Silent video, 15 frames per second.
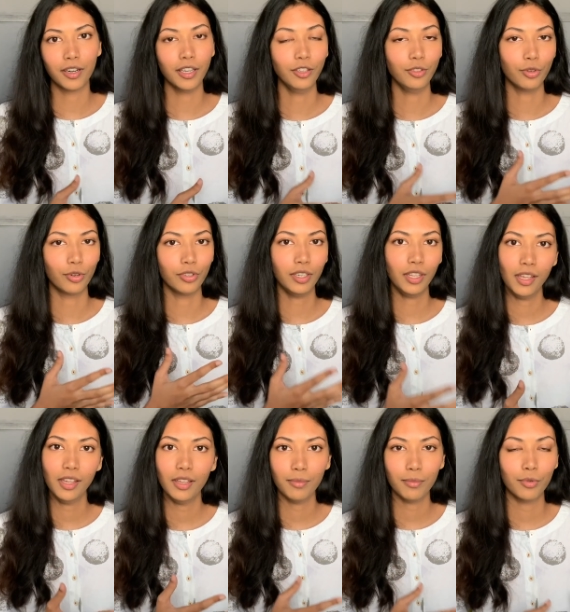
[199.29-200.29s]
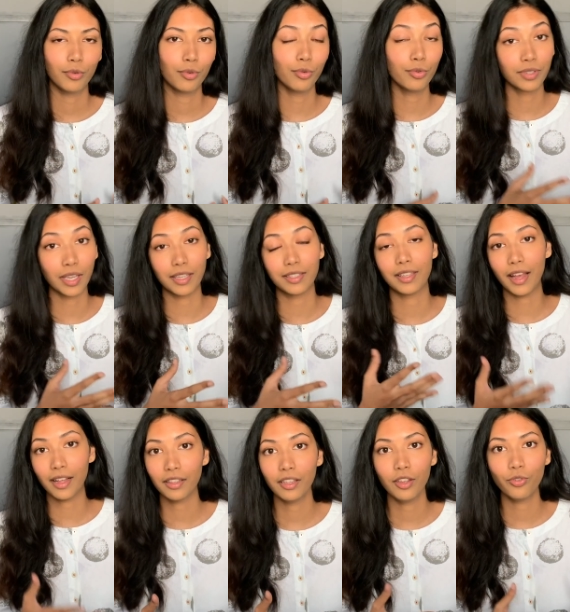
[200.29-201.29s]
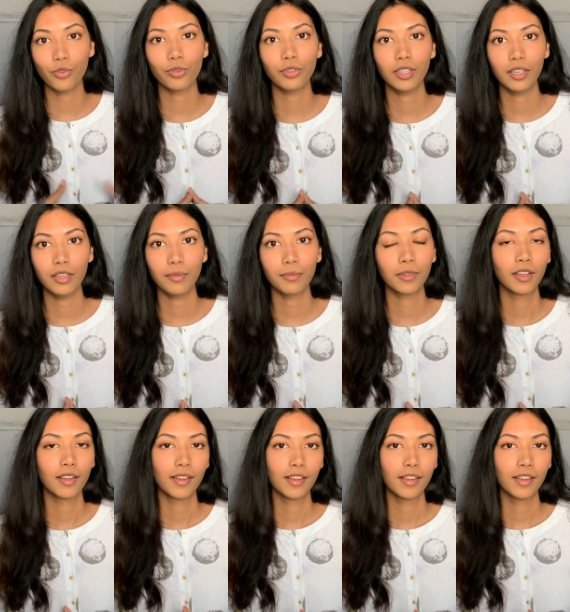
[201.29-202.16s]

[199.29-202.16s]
in your team? Who's exactly in your team?